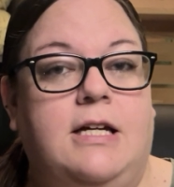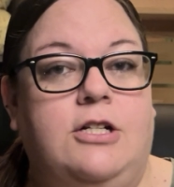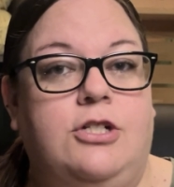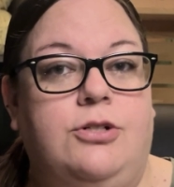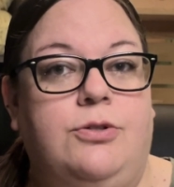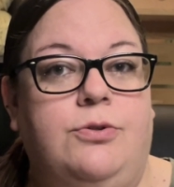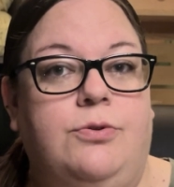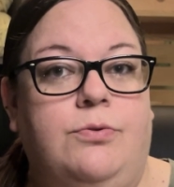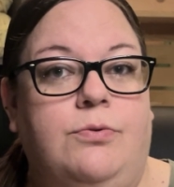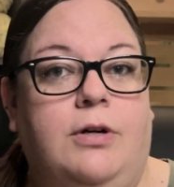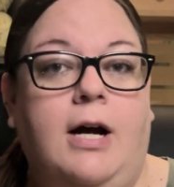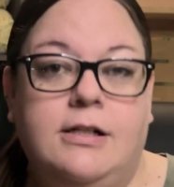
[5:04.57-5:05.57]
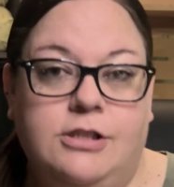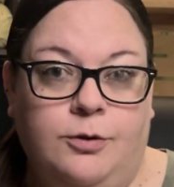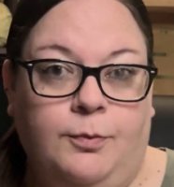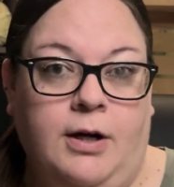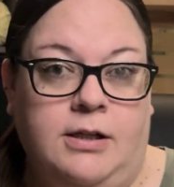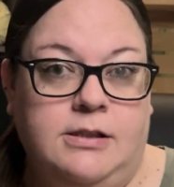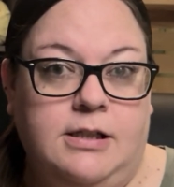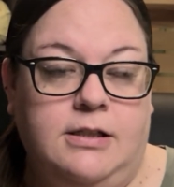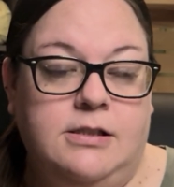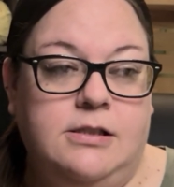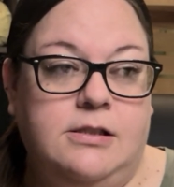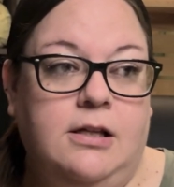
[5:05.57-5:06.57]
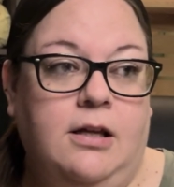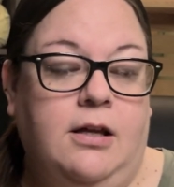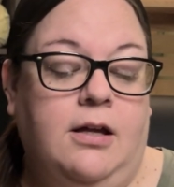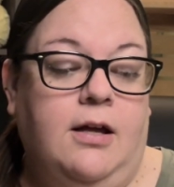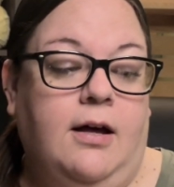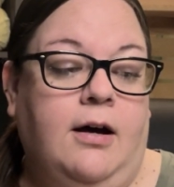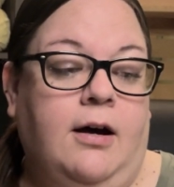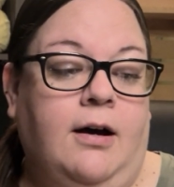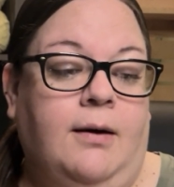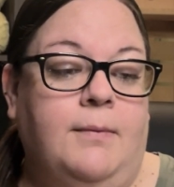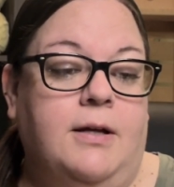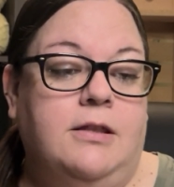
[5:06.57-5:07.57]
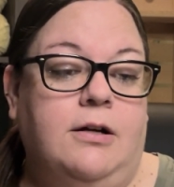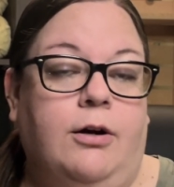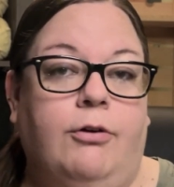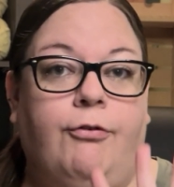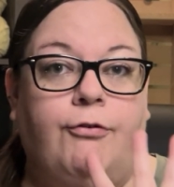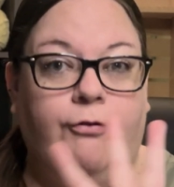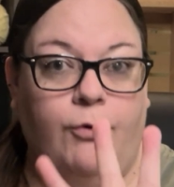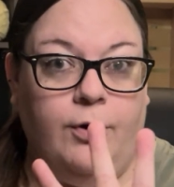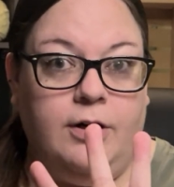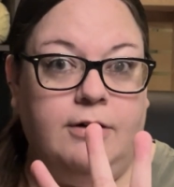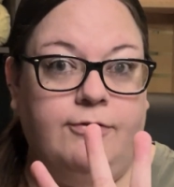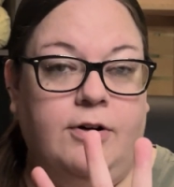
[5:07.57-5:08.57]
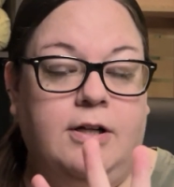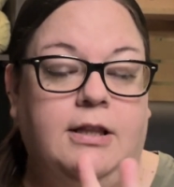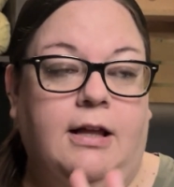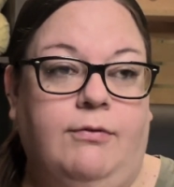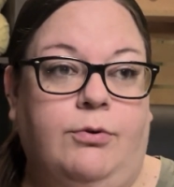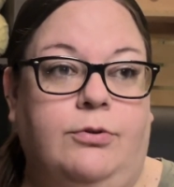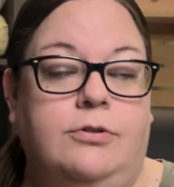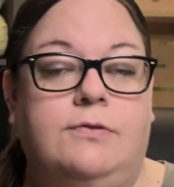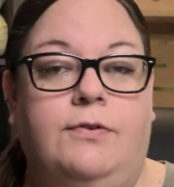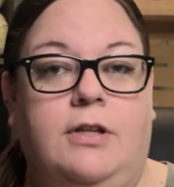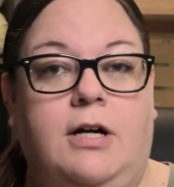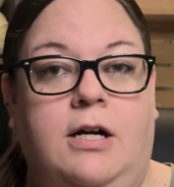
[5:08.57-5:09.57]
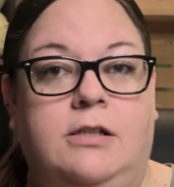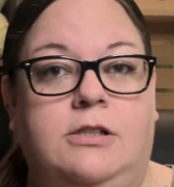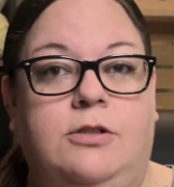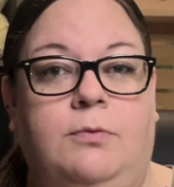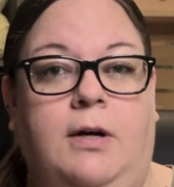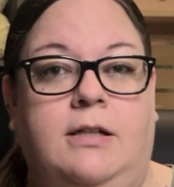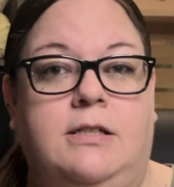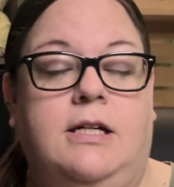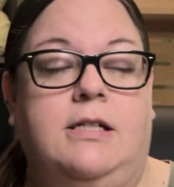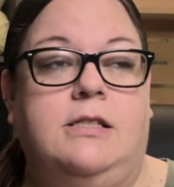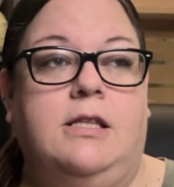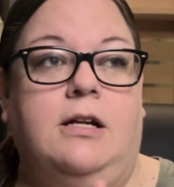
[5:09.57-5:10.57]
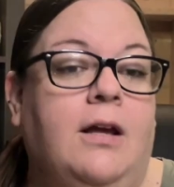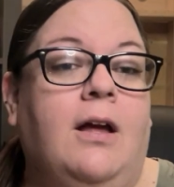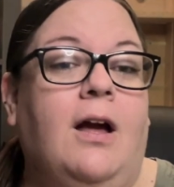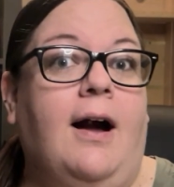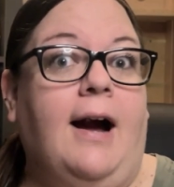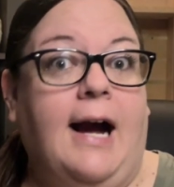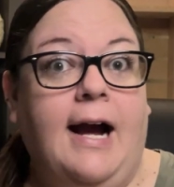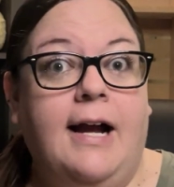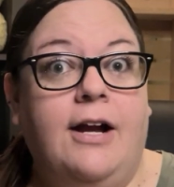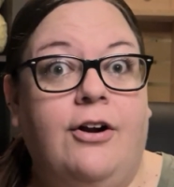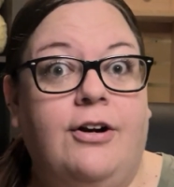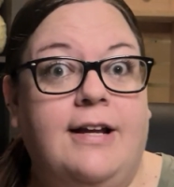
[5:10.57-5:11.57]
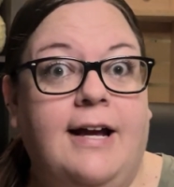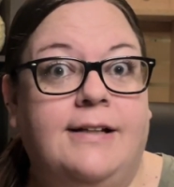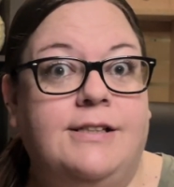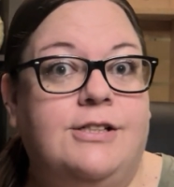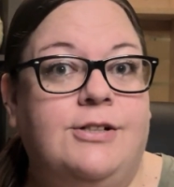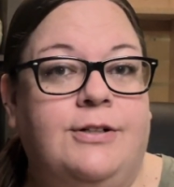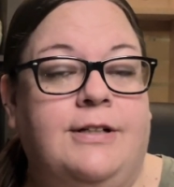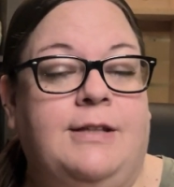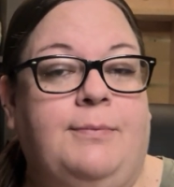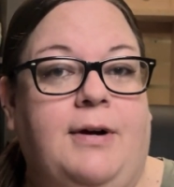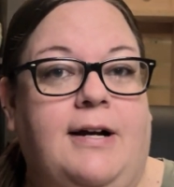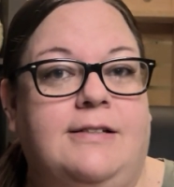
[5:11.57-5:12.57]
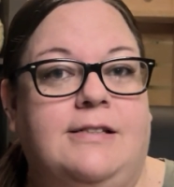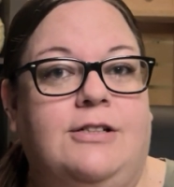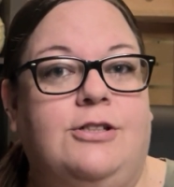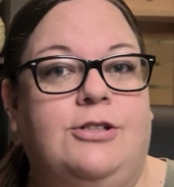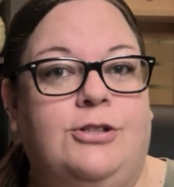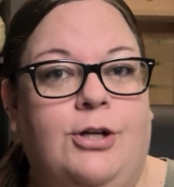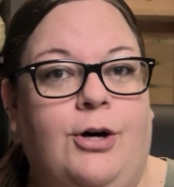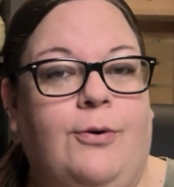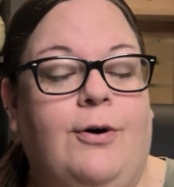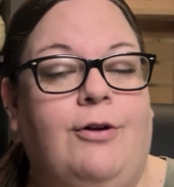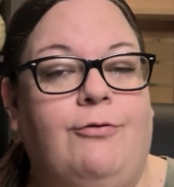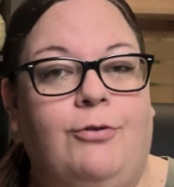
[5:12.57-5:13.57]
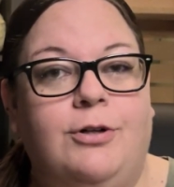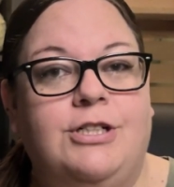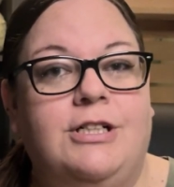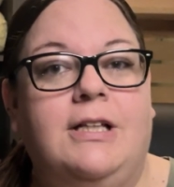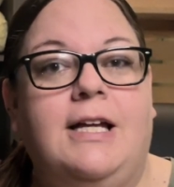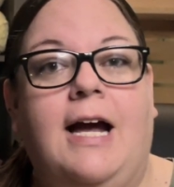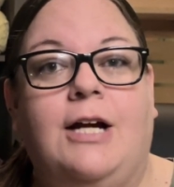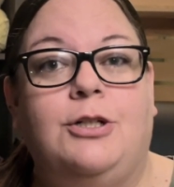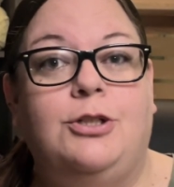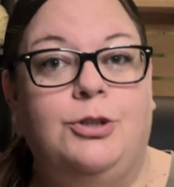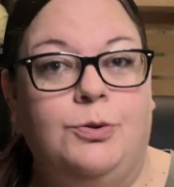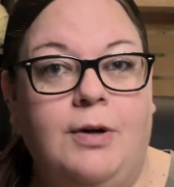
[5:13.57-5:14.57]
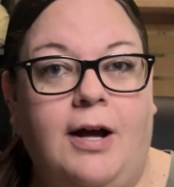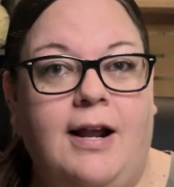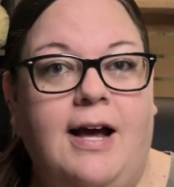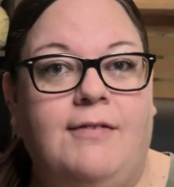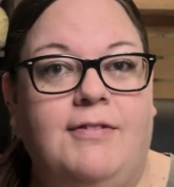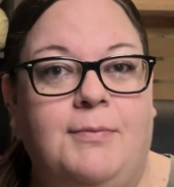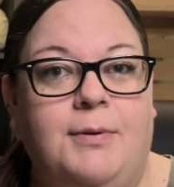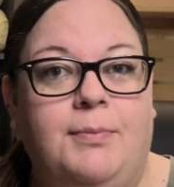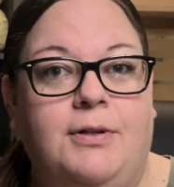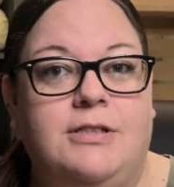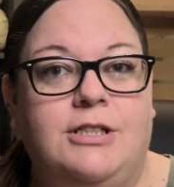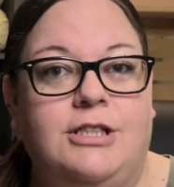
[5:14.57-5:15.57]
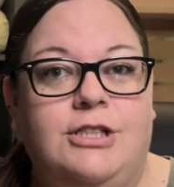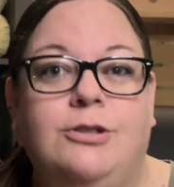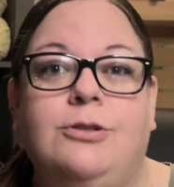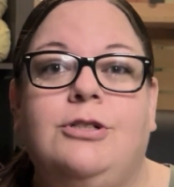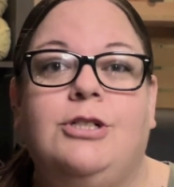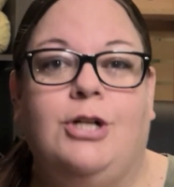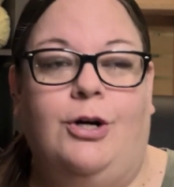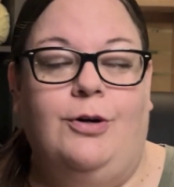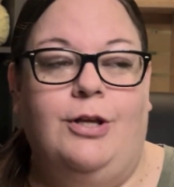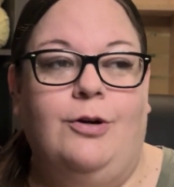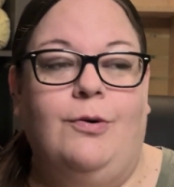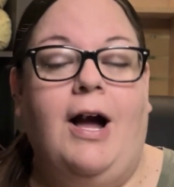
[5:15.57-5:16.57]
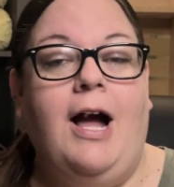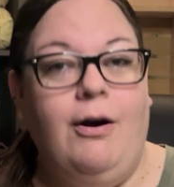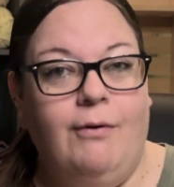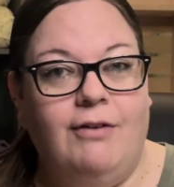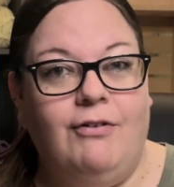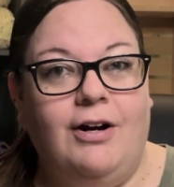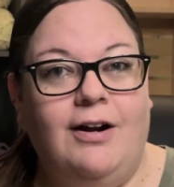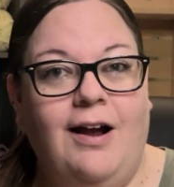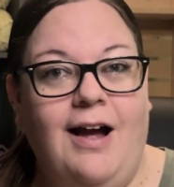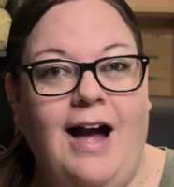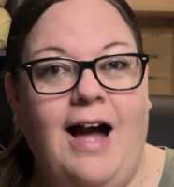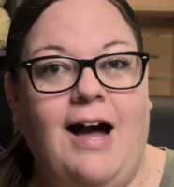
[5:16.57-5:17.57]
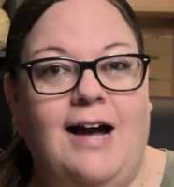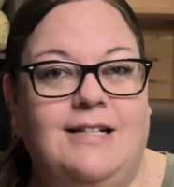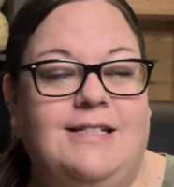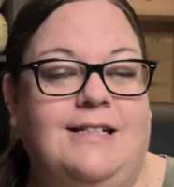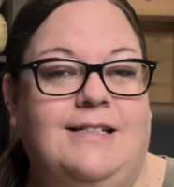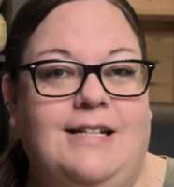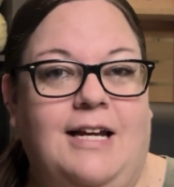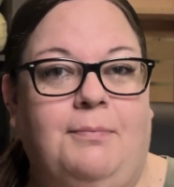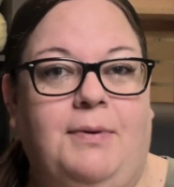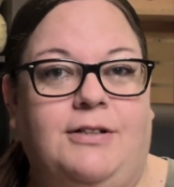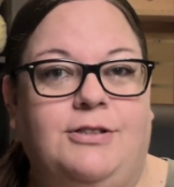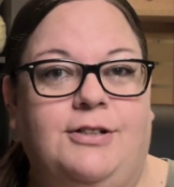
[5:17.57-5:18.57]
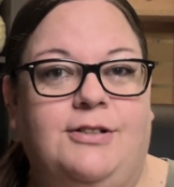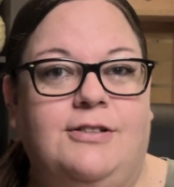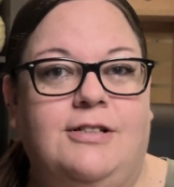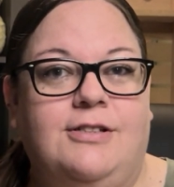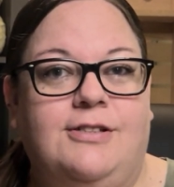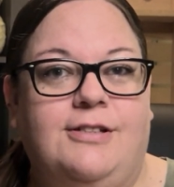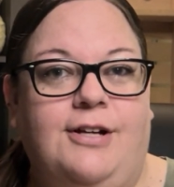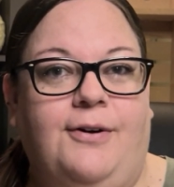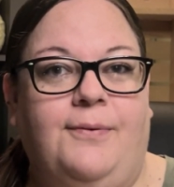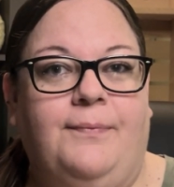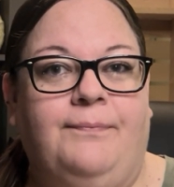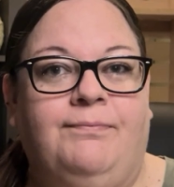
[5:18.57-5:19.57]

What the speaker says: they do costume contests. There are four different levels for the costume contest. I already had to turn in the prizes, so unfortunately, I do not have them in person to show you. However, I did take pictures. So